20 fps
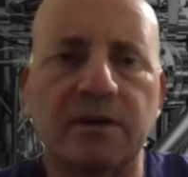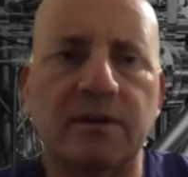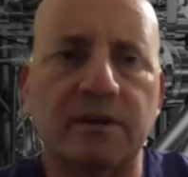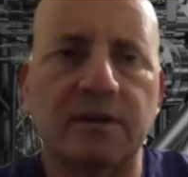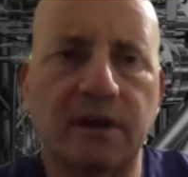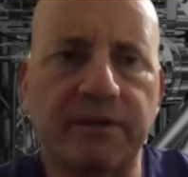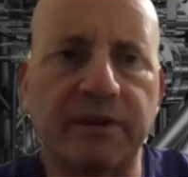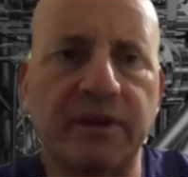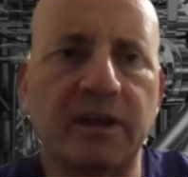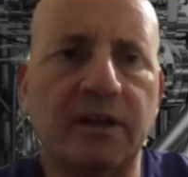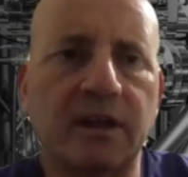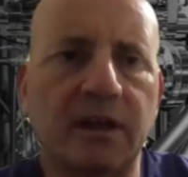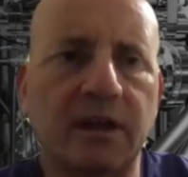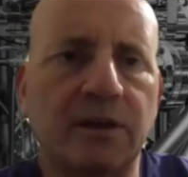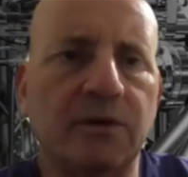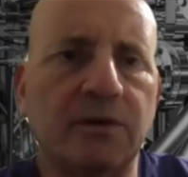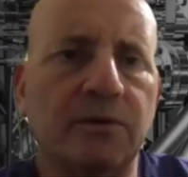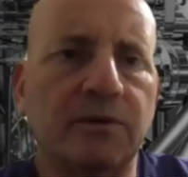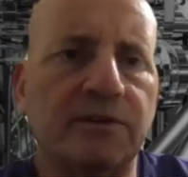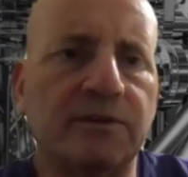definitely
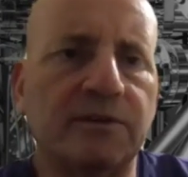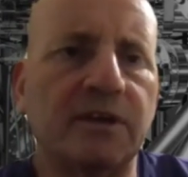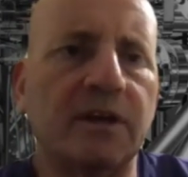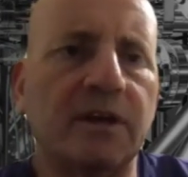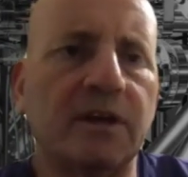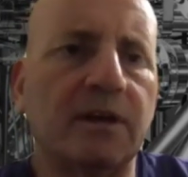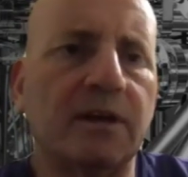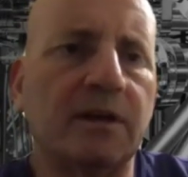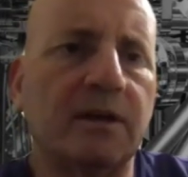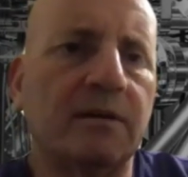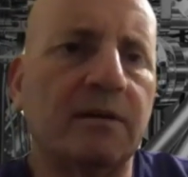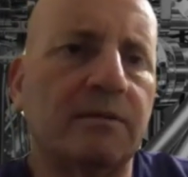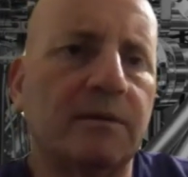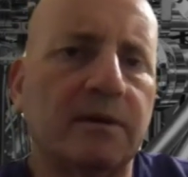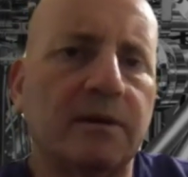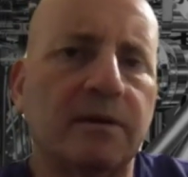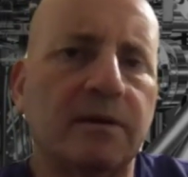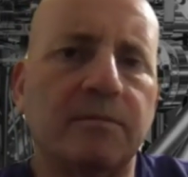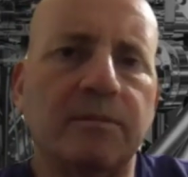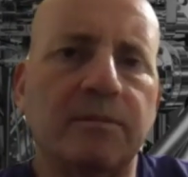you will still
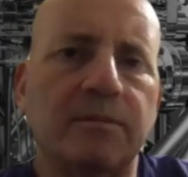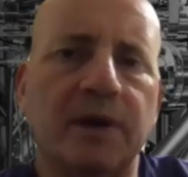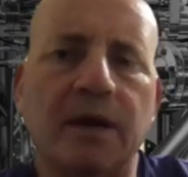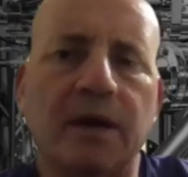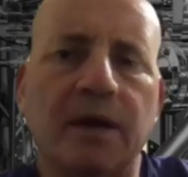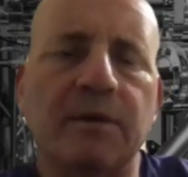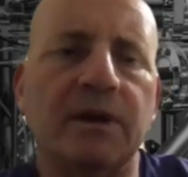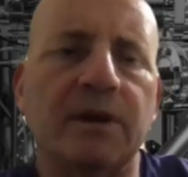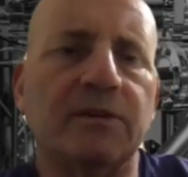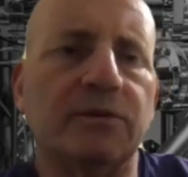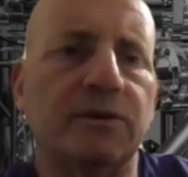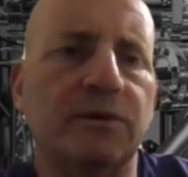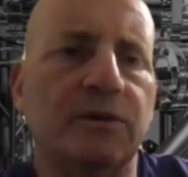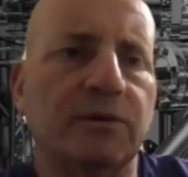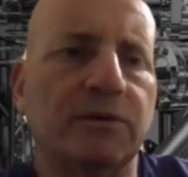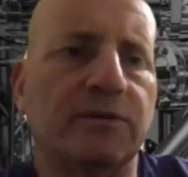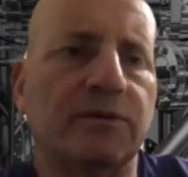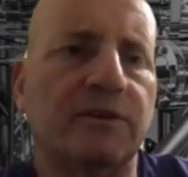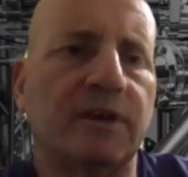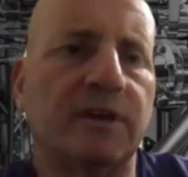be able to
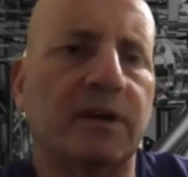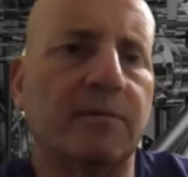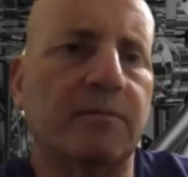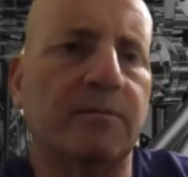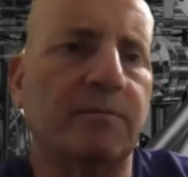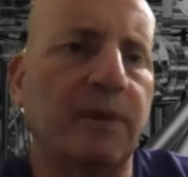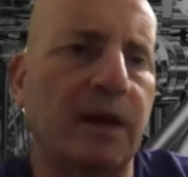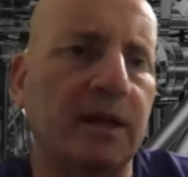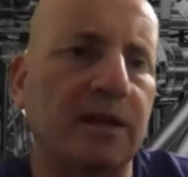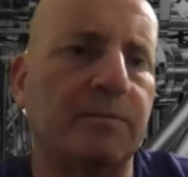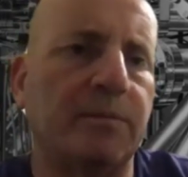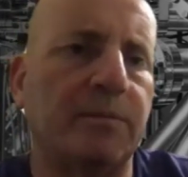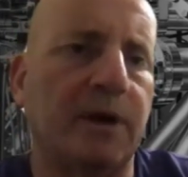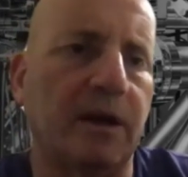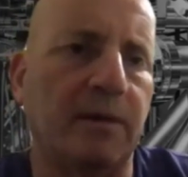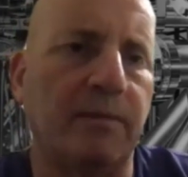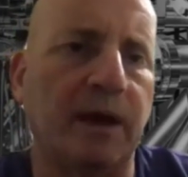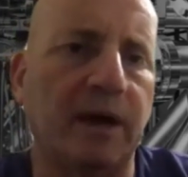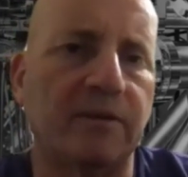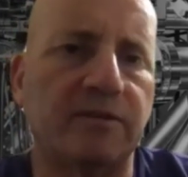use uh, multiple
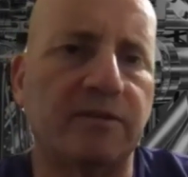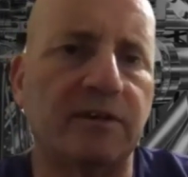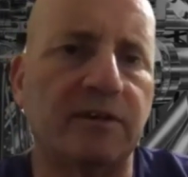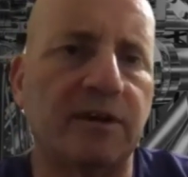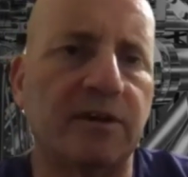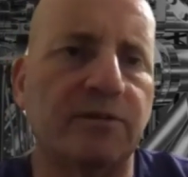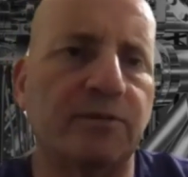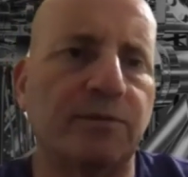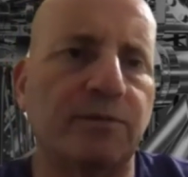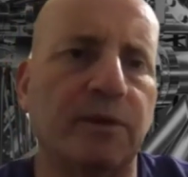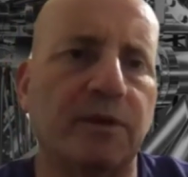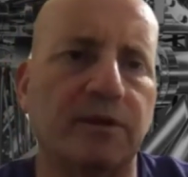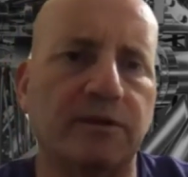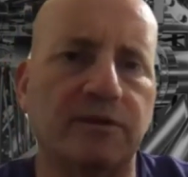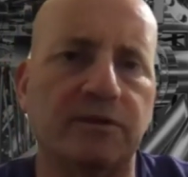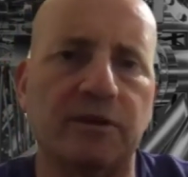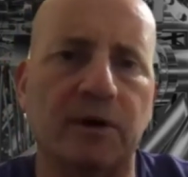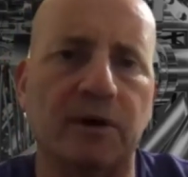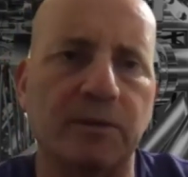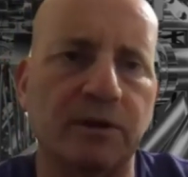MXs with a
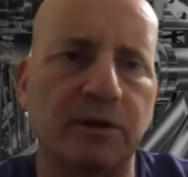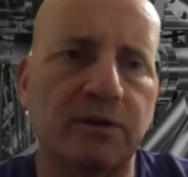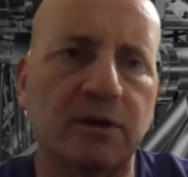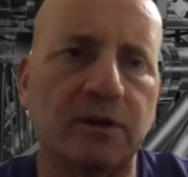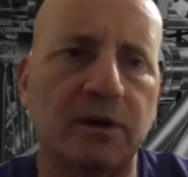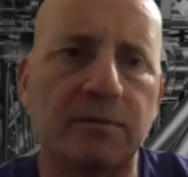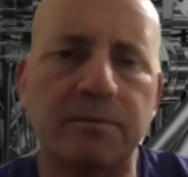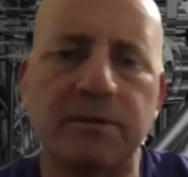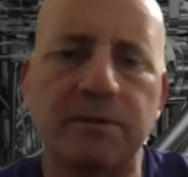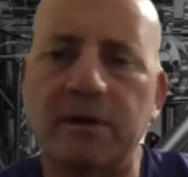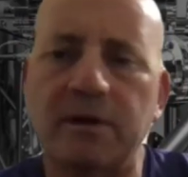SOM on top